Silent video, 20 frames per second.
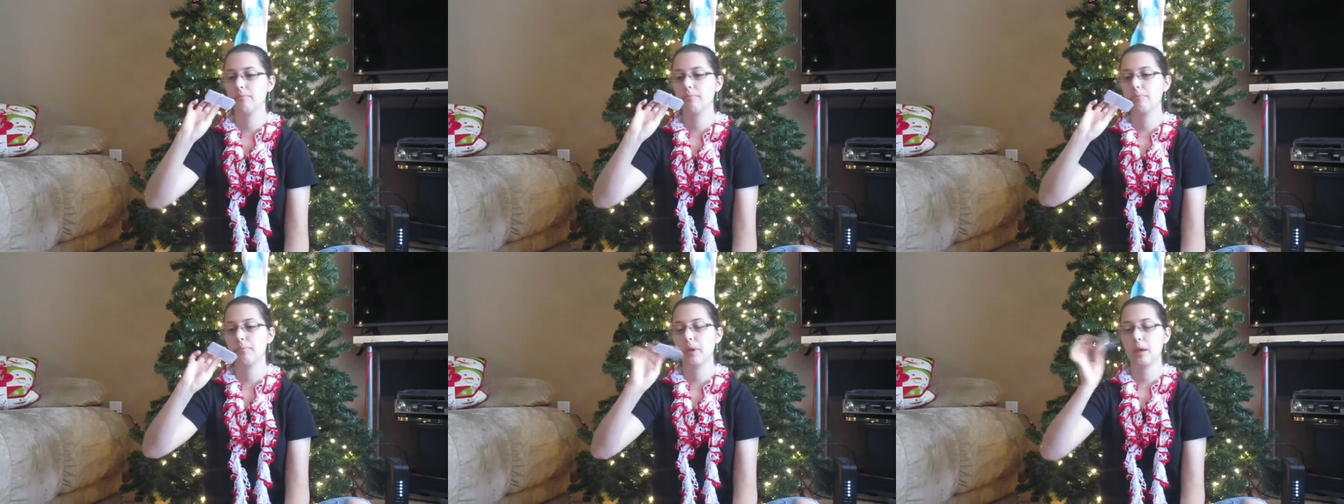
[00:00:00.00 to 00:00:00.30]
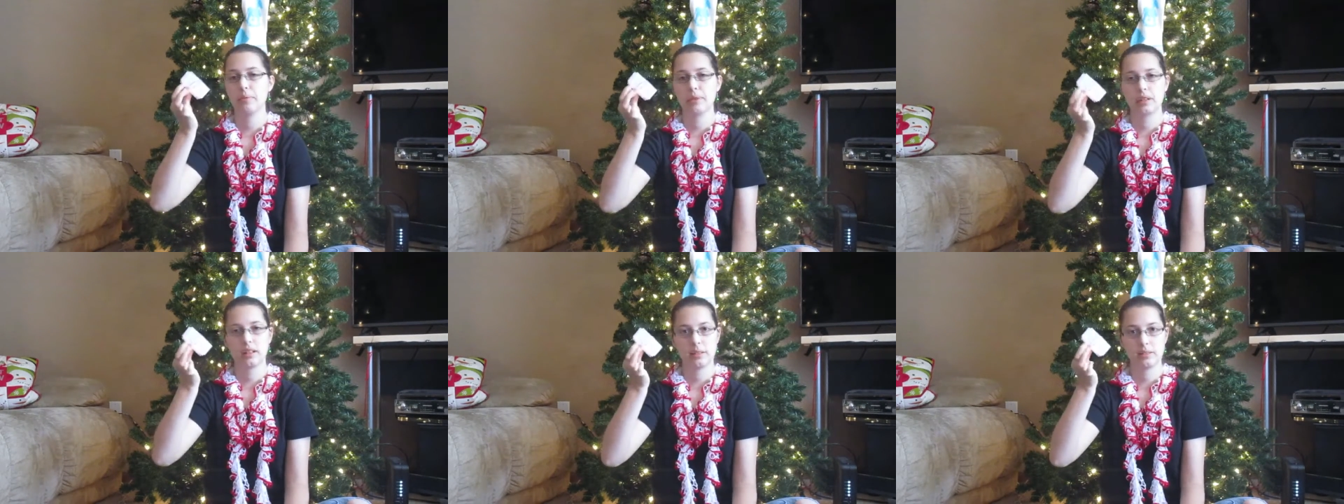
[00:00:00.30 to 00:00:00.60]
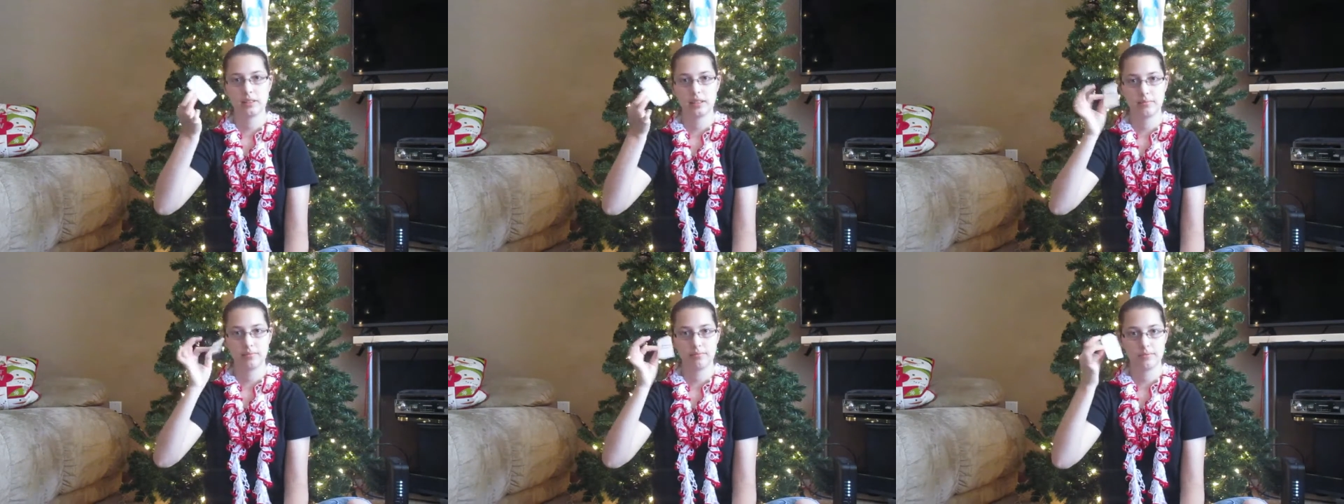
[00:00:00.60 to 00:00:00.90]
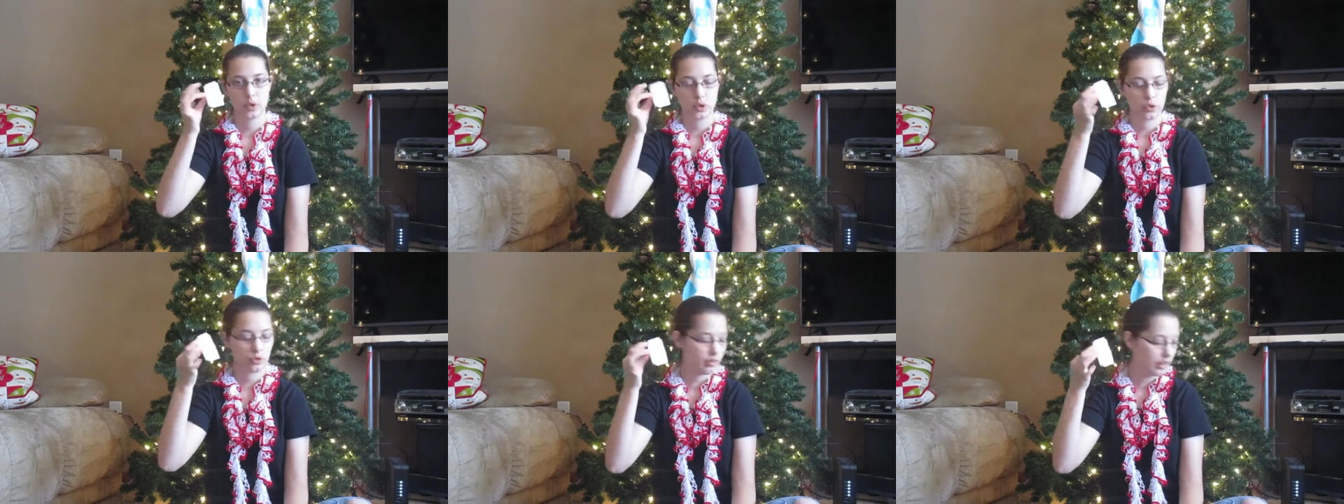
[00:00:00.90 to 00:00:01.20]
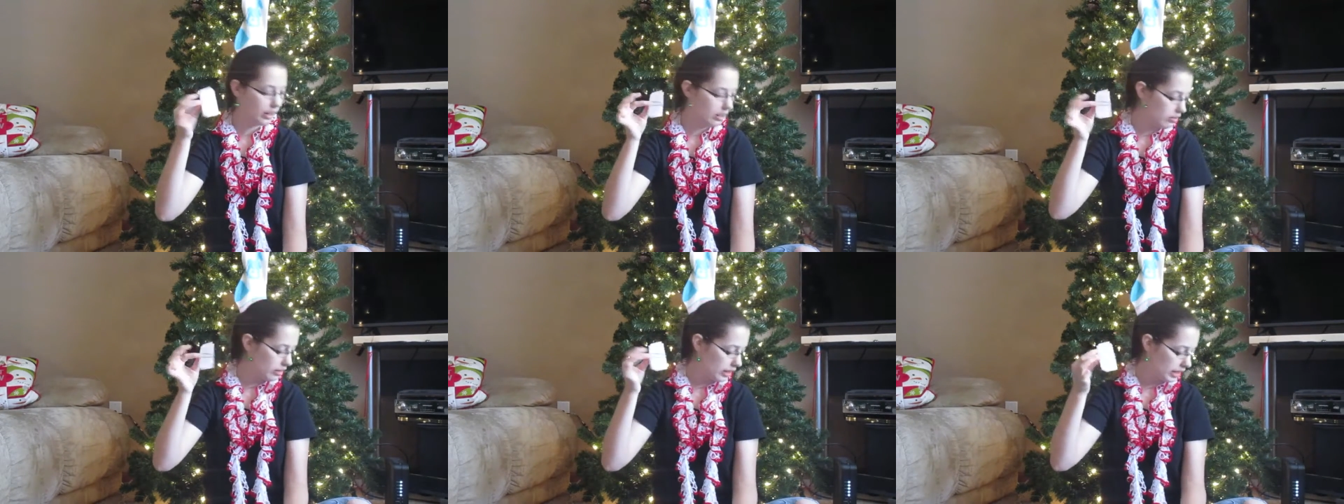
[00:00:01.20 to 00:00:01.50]
paperclip them so they
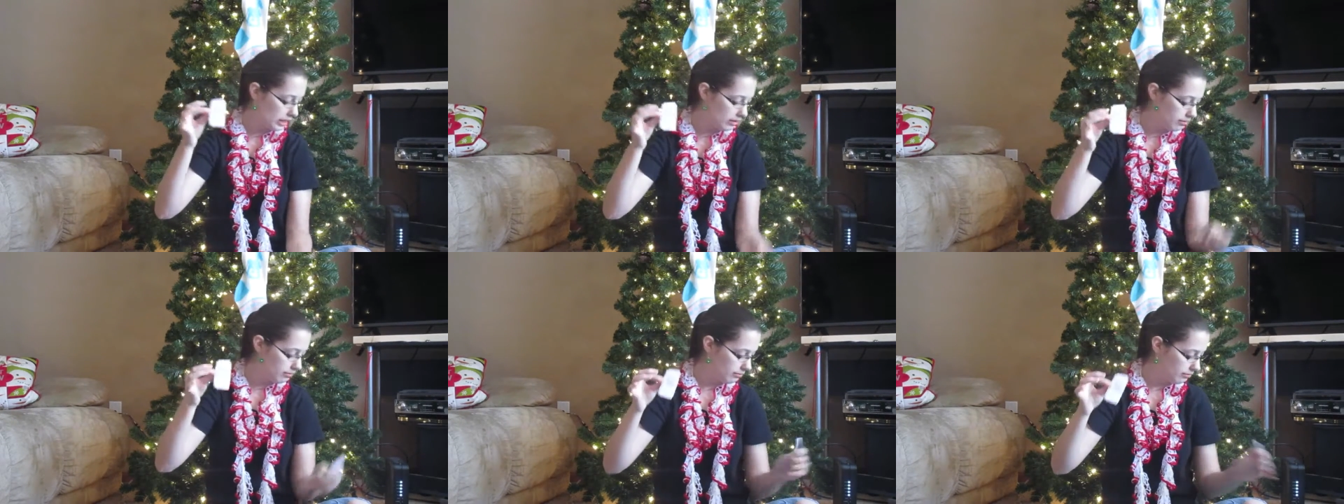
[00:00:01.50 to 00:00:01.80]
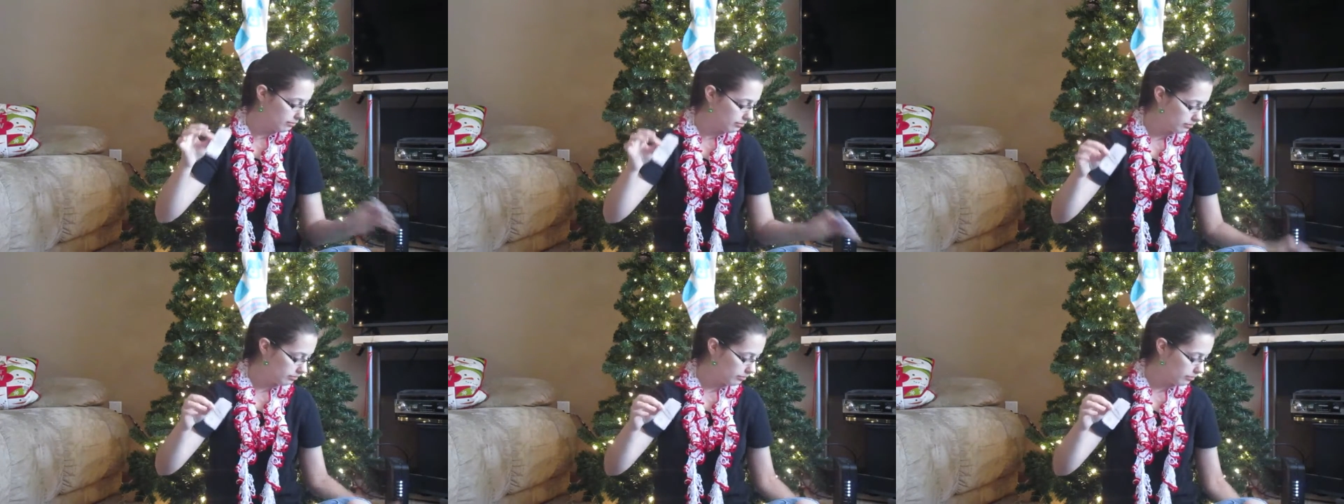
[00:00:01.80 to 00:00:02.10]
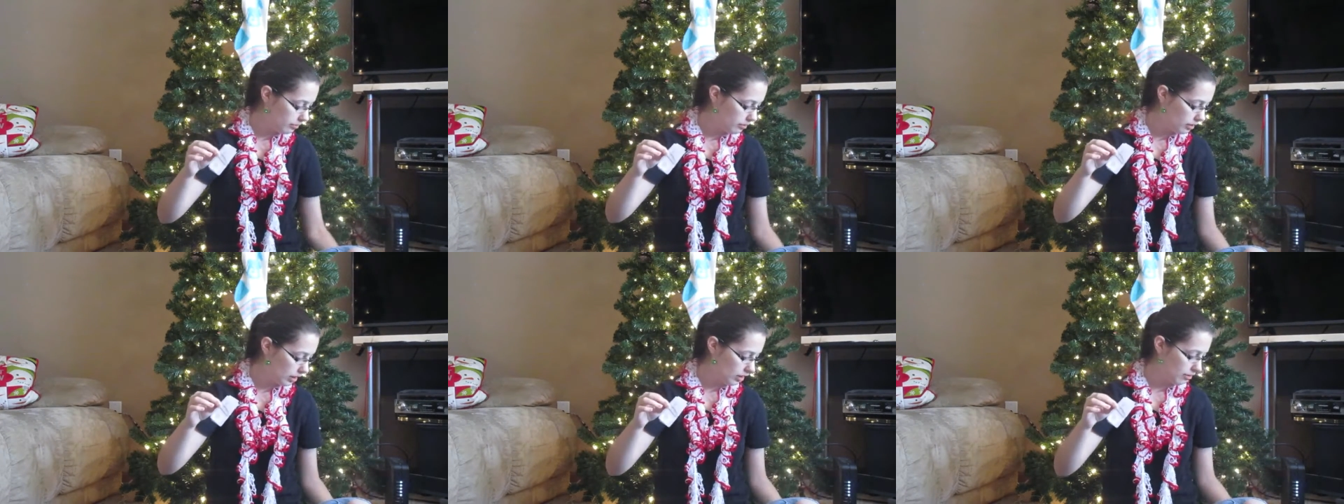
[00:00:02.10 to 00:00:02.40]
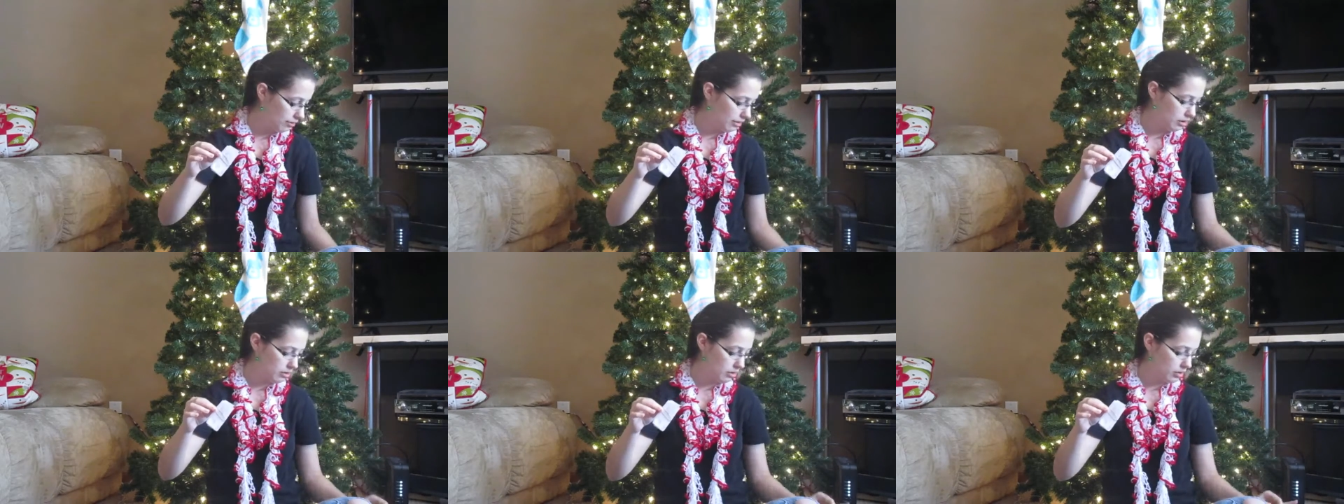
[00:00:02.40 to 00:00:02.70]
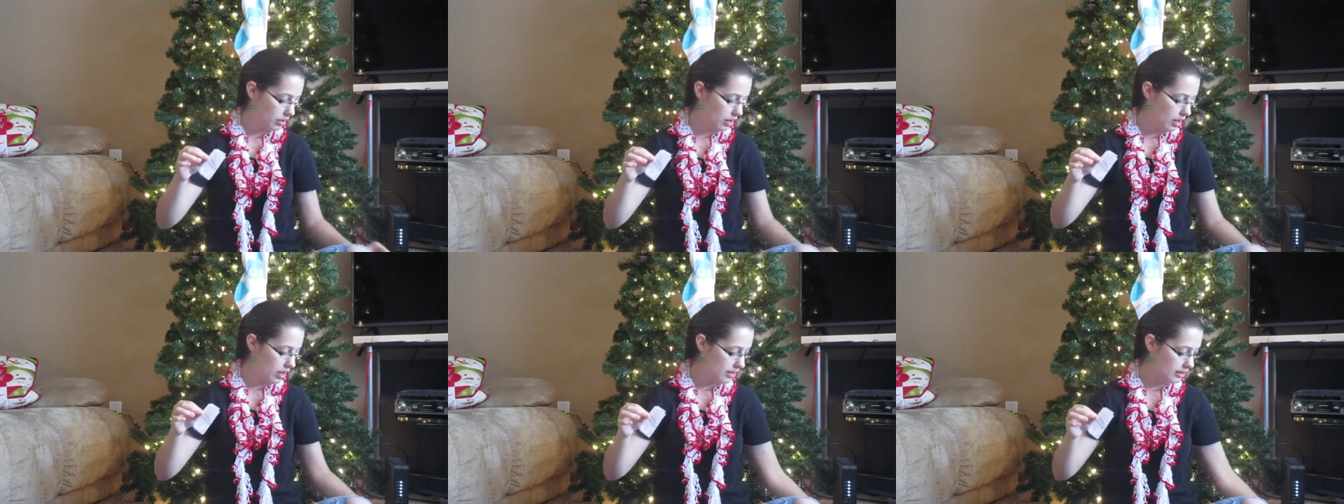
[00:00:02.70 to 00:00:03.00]
don't get confused and
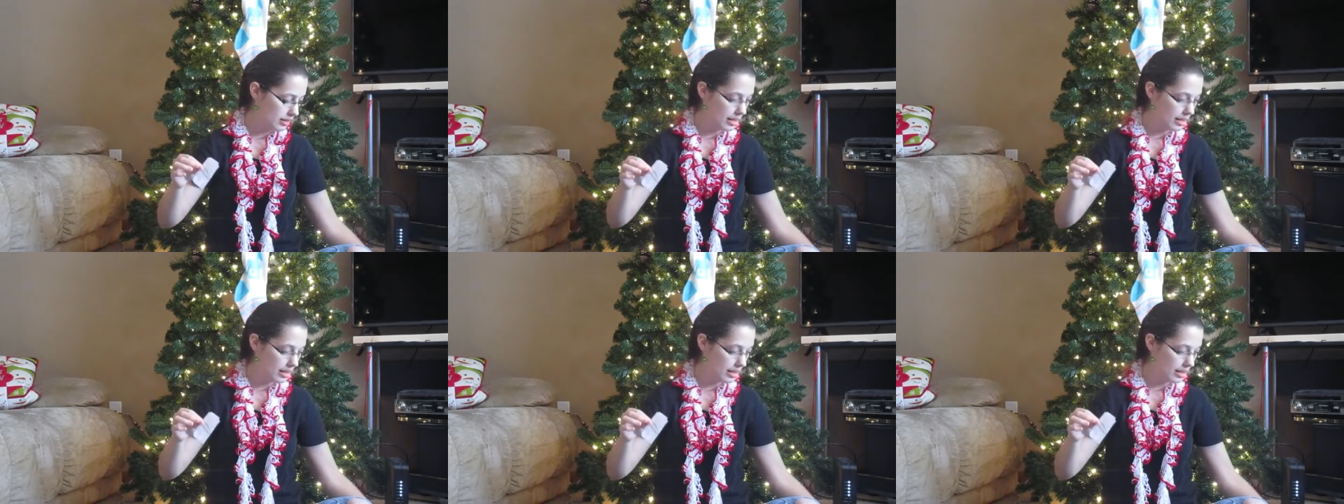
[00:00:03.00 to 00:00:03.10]
lost.